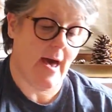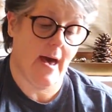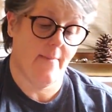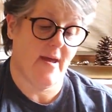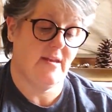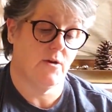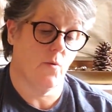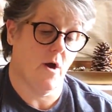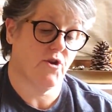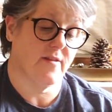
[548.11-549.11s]
I need to
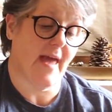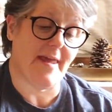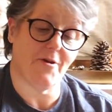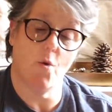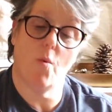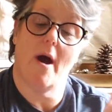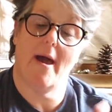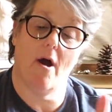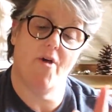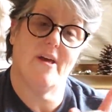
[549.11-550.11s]
wash this. I don't know
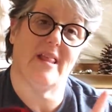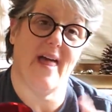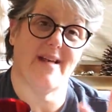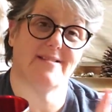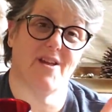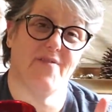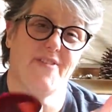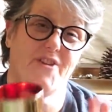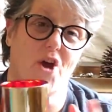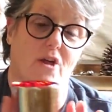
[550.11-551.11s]
why all the glass stuff at
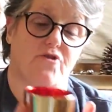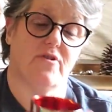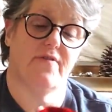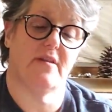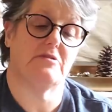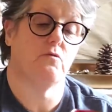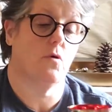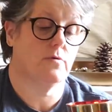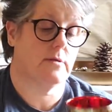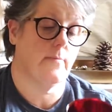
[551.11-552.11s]
the Dollar Tree feels
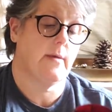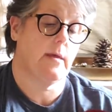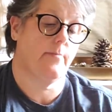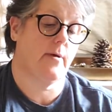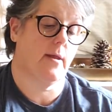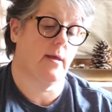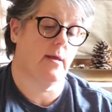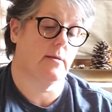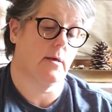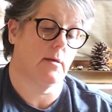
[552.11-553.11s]
gross to me, but
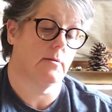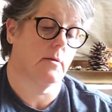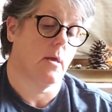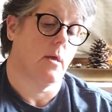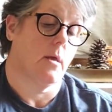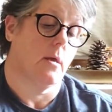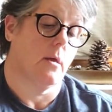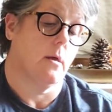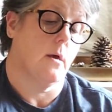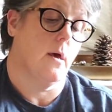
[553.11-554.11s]
it does.
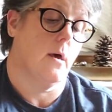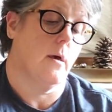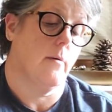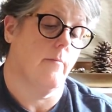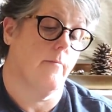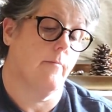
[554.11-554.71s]
Ew. I